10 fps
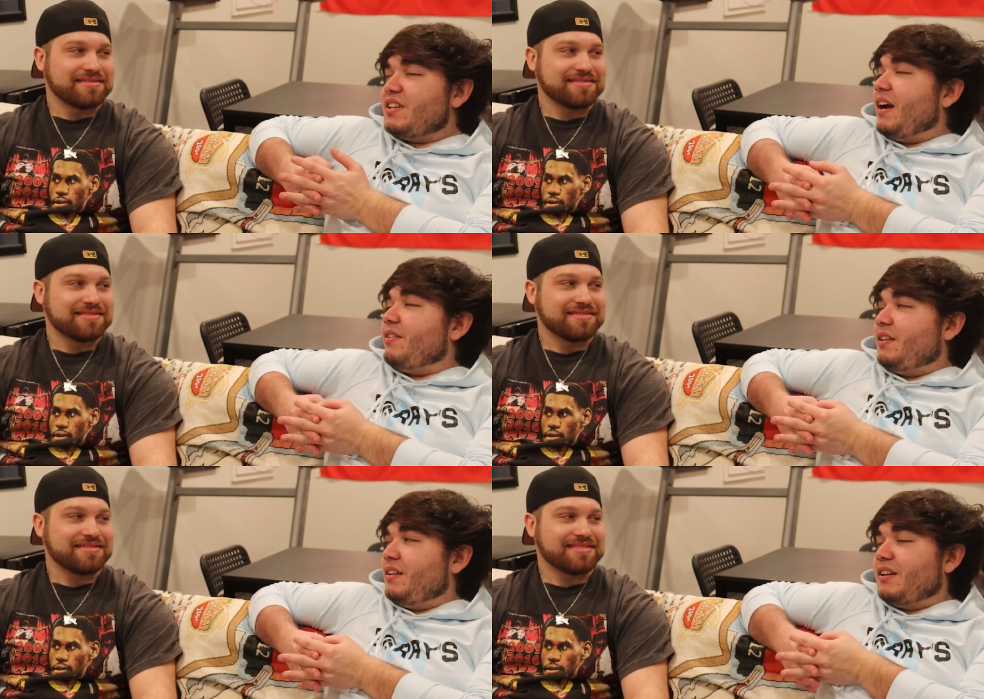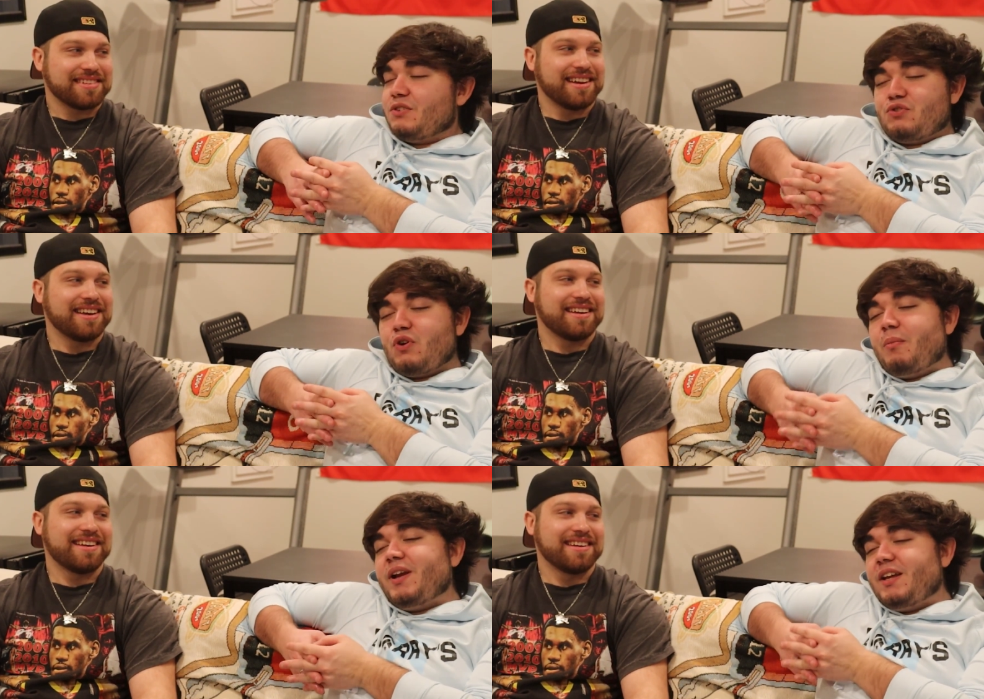Speaker 1: to say everything. Like, there's yeah.
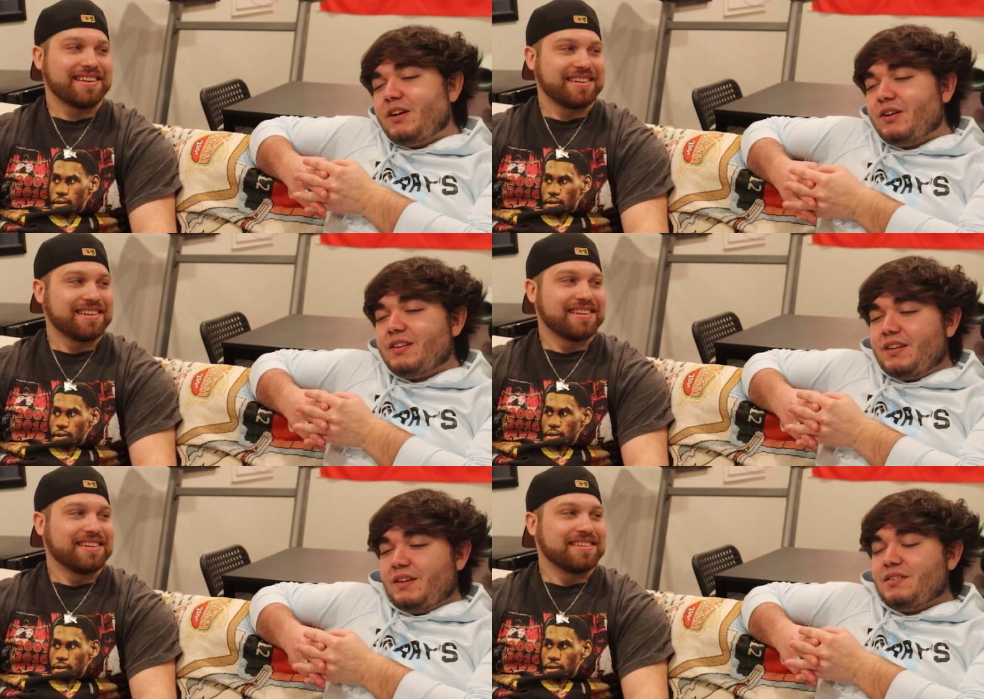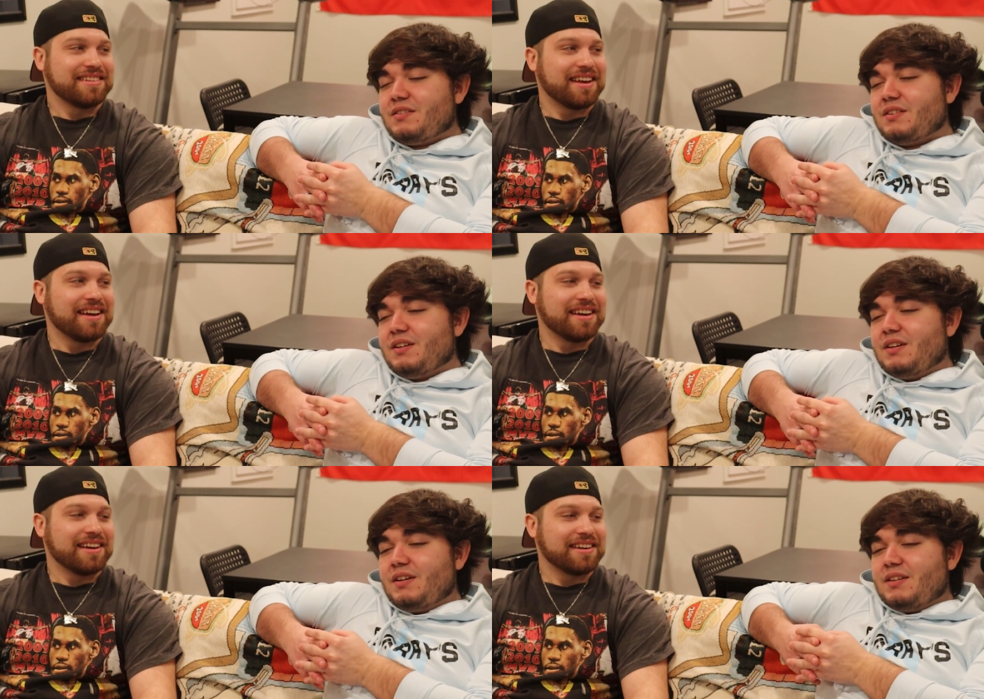so many good things. Yeah,
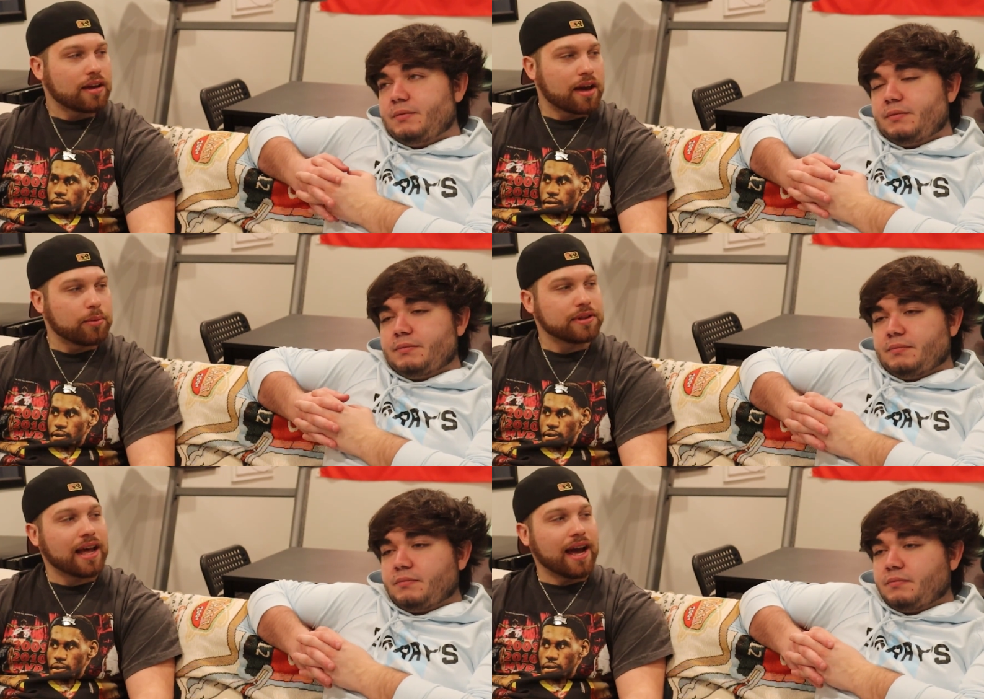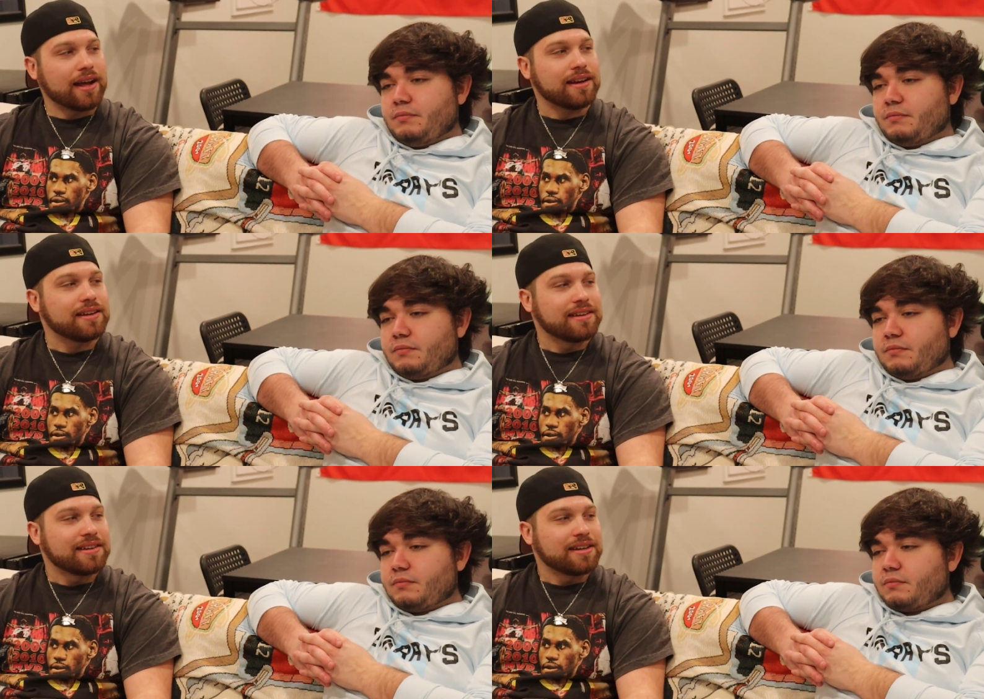yeah.
Speaker 2: And with that,
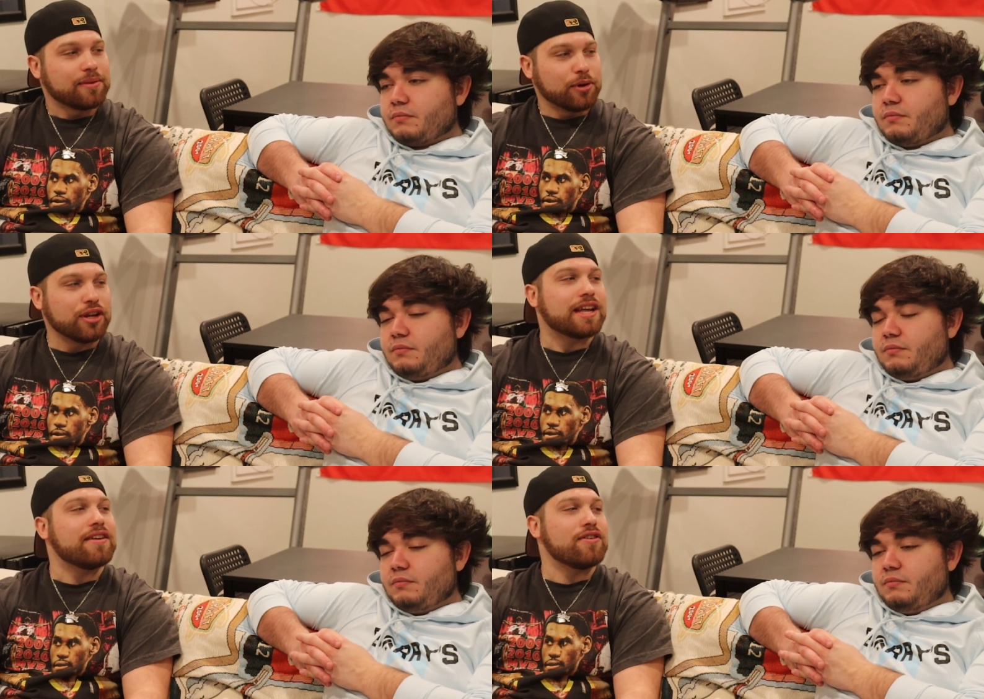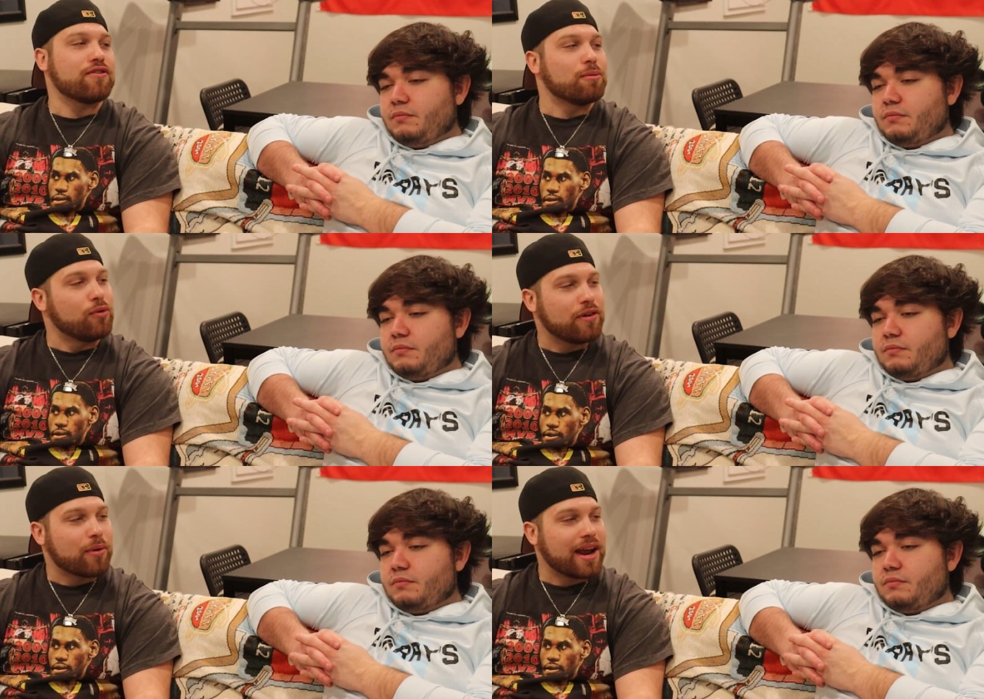what are you gonna give it for a
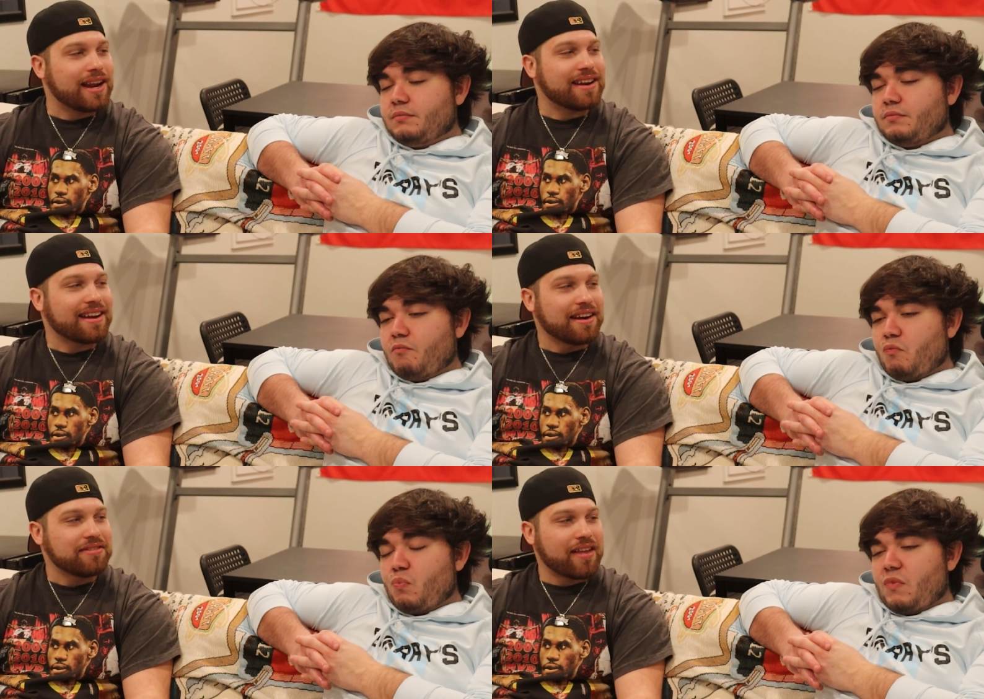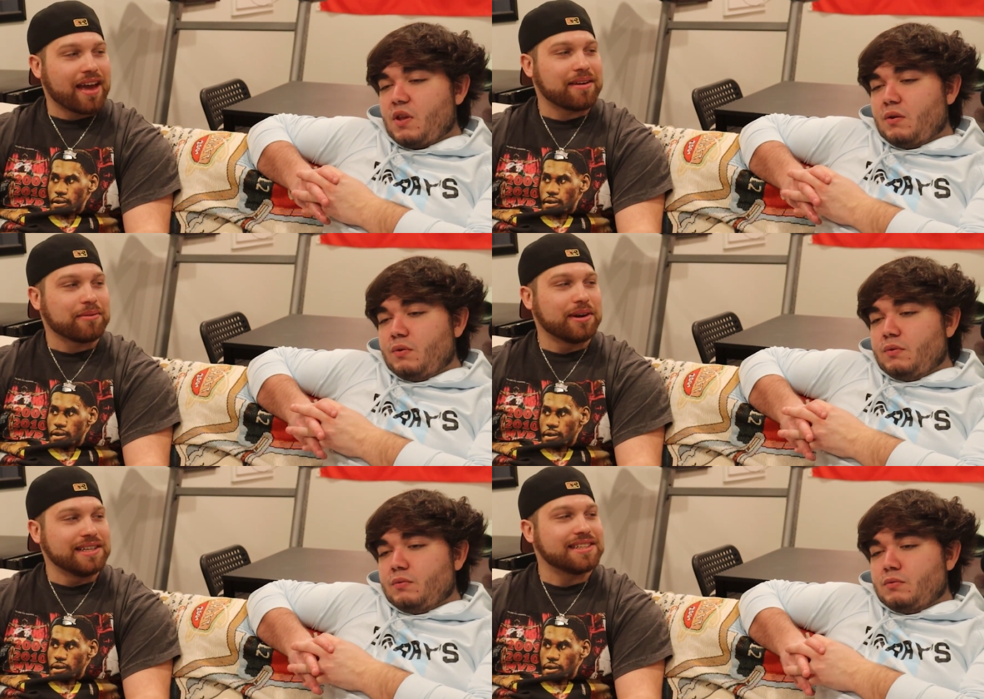movie rating out of ten?
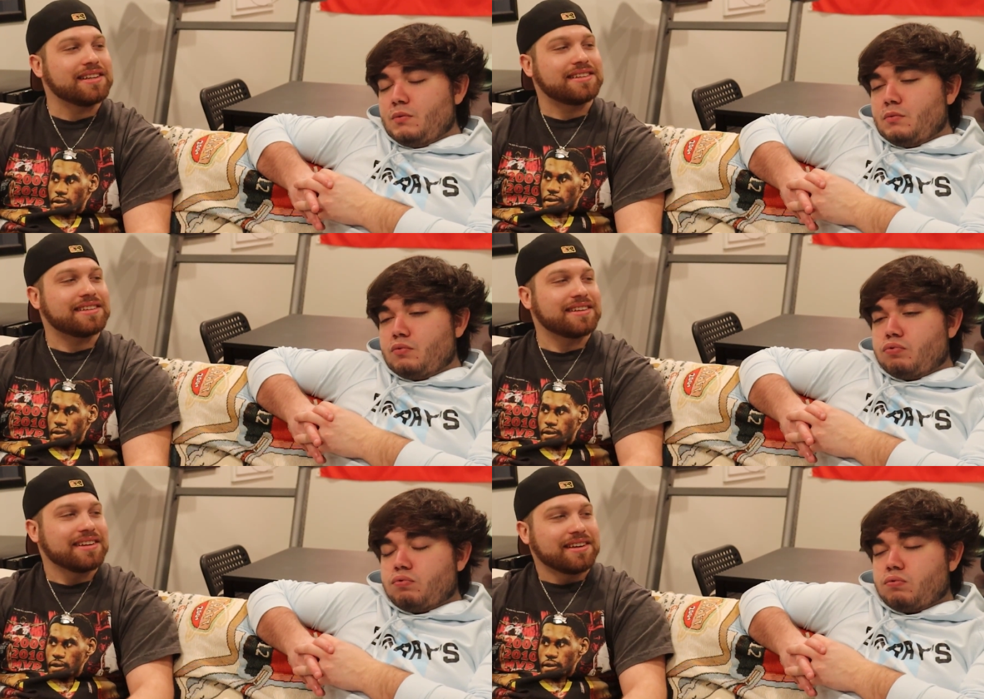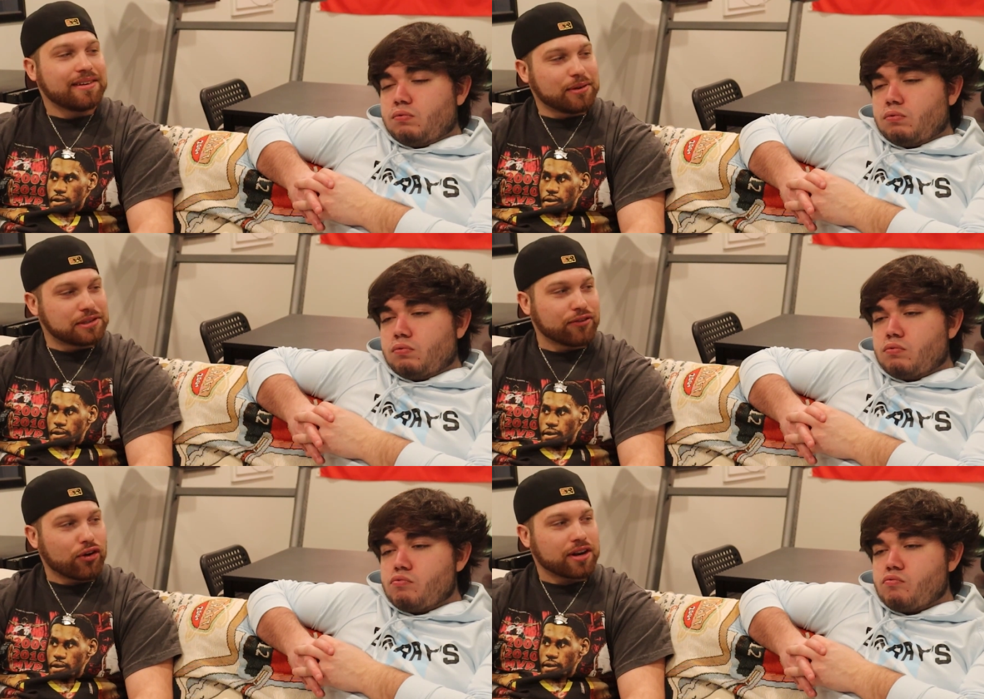What is it? What's
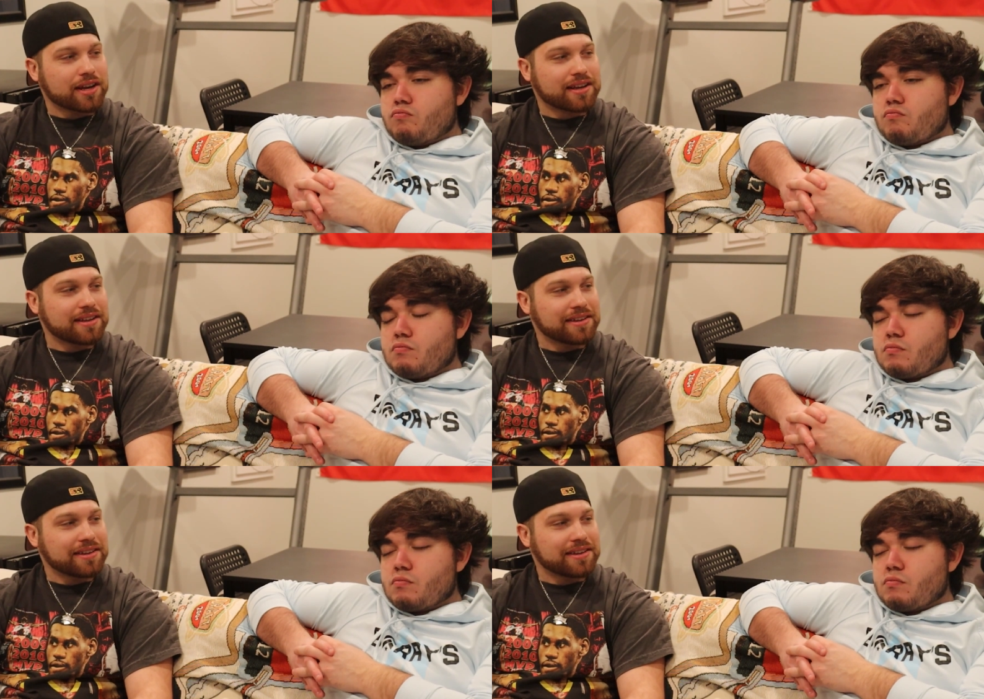the verdict?